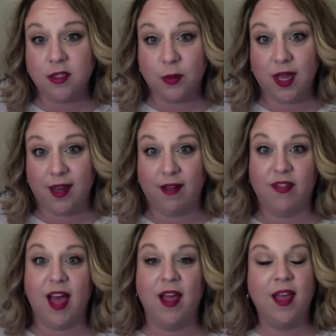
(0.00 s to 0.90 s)
do any of
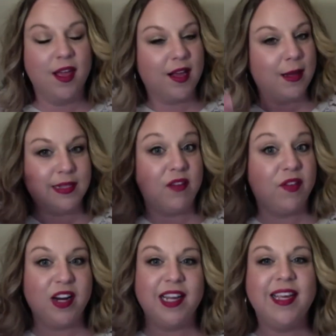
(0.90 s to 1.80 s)
that. It comes out
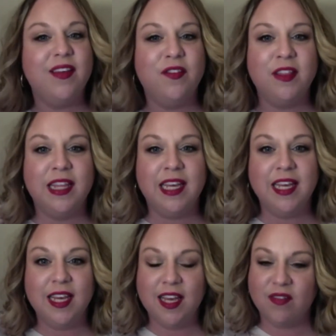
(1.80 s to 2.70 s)
very
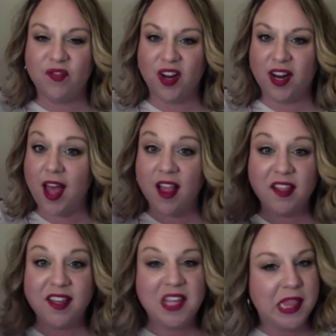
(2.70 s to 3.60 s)
evenly and very
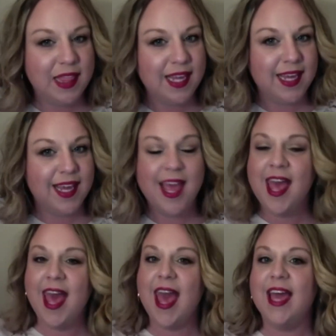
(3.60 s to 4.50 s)
elegantly,
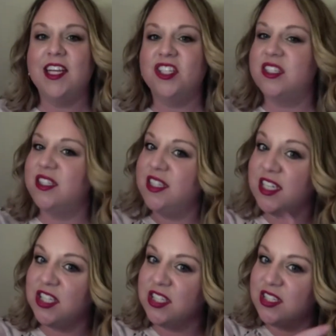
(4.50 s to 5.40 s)
and it just
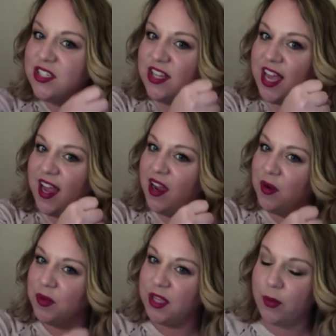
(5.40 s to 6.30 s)
sticks to the hair
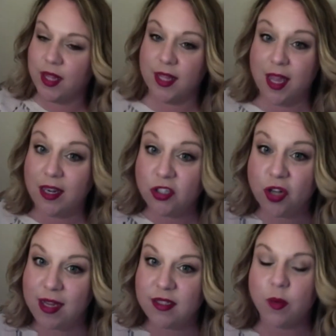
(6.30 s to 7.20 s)
really quickly, and it
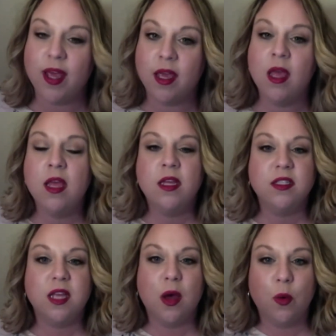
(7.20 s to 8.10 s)
dries quick.
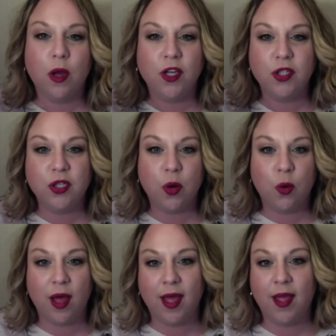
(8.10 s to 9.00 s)
So you don't
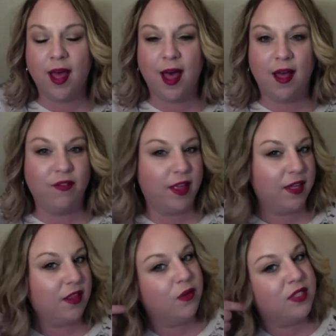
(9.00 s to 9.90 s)
have like
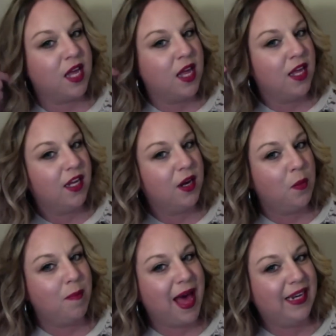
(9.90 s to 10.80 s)
those,
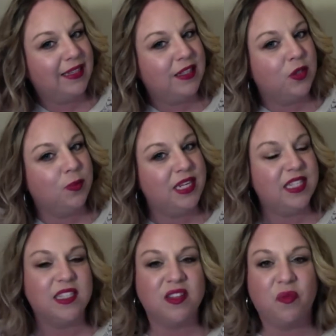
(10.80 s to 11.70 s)
matted little
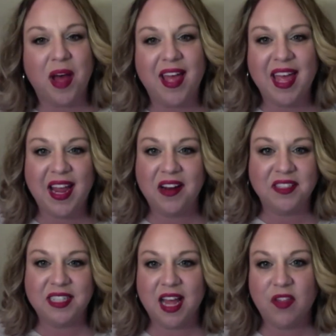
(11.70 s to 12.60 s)
pieces of wet hair
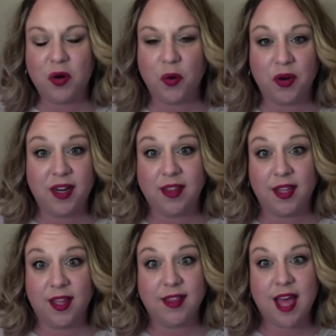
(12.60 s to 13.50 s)
together or anything
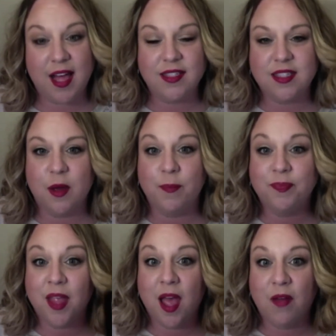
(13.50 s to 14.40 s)
like that. So
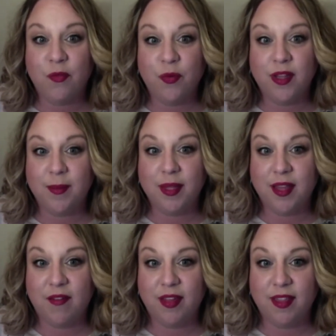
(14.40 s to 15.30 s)
I've really been
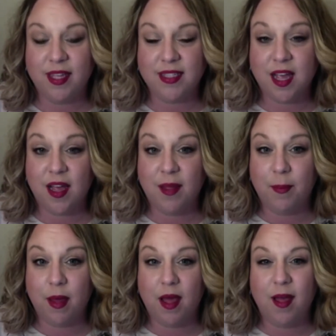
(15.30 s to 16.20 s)
loving this. I'm
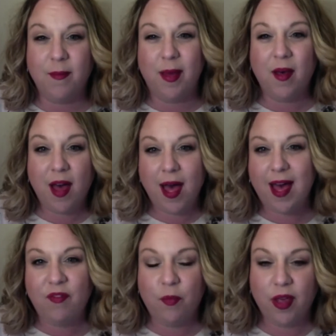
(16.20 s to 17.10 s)
about
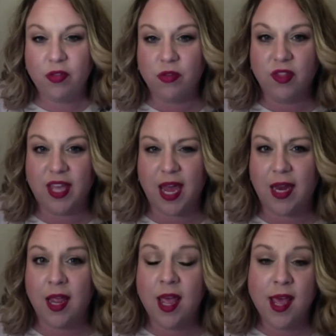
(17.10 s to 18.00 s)
halfway through the can.
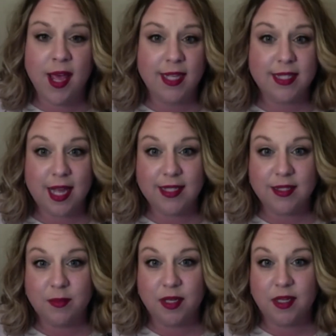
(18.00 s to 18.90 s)
It's
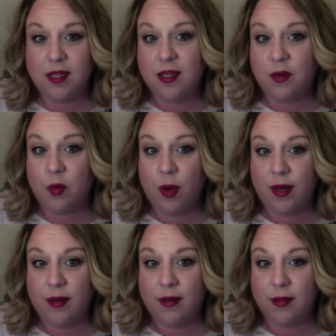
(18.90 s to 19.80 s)
lasted me, quite